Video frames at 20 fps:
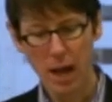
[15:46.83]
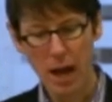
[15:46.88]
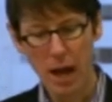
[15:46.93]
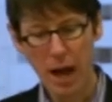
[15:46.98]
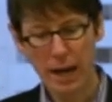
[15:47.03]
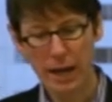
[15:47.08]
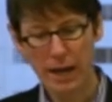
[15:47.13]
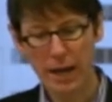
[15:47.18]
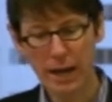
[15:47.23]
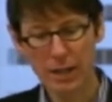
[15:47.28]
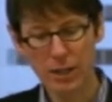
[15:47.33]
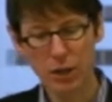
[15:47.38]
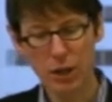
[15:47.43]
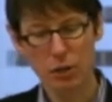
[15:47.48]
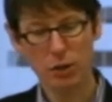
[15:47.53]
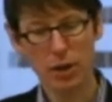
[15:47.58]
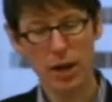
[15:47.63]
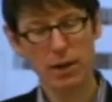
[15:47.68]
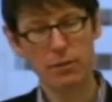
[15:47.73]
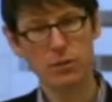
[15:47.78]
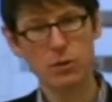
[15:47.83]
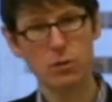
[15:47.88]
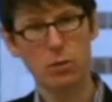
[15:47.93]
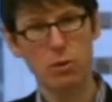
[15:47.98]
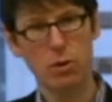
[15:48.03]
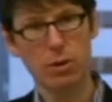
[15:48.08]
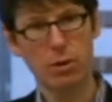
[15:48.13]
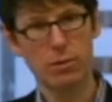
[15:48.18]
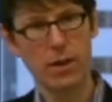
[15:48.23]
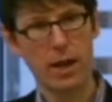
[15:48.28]
again, you know, you have to
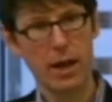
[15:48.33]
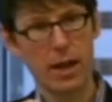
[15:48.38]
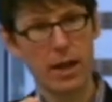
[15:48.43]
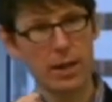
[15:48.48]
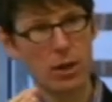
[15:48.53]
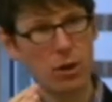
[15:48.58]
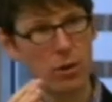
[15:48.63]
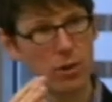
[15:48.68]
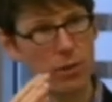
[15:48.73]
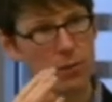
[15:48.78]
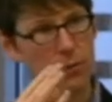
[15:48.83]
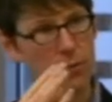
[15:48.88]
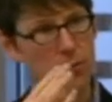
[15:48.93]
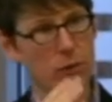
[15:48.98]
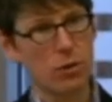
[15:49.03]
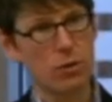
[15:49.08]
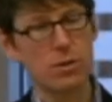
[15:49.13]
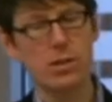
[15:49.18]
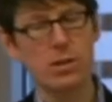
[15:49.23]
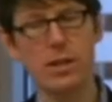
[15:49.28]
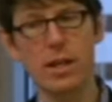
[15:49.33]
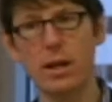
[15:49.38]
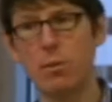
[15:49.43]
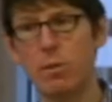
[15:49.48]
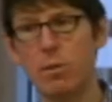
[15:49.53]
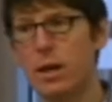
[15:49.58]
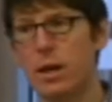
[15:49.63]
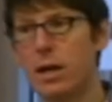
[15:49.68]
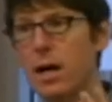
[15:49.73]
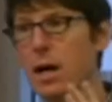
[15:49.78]
sort of, you know, the first thing
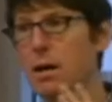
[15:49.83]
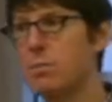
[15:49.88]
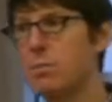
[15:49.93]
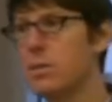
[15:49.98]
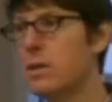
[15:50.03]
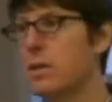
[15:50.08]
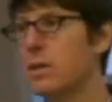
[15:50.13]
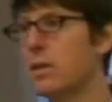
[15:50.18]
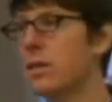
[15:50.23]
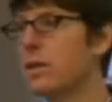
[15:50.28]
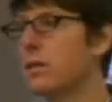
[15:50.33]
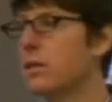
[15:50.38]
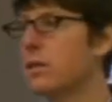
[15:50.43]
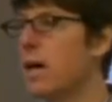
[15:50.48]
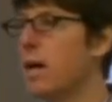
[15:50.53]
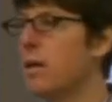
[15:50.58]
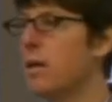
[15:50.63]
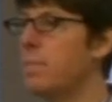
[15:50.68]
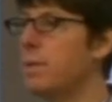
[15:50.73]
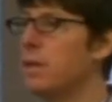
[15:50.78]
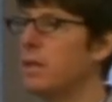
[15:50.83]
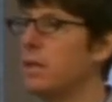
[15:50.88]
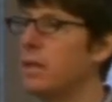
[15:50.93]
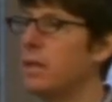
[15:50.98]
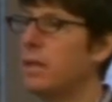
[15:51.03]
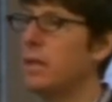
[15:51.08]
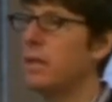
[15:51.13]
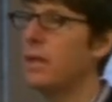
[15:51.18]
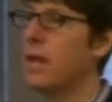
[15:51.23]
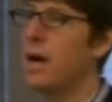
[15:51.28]
when it comes to legal
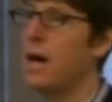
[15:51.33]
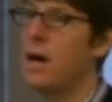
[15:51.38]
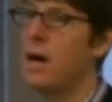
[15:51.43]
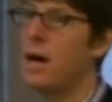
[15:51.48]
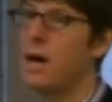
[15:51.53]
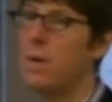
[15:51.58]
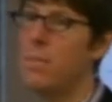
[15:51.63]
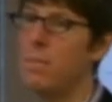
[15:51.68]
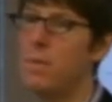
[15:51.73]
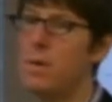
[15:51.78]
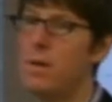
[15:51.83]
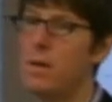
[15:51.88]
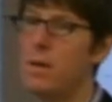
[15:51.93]
liability um,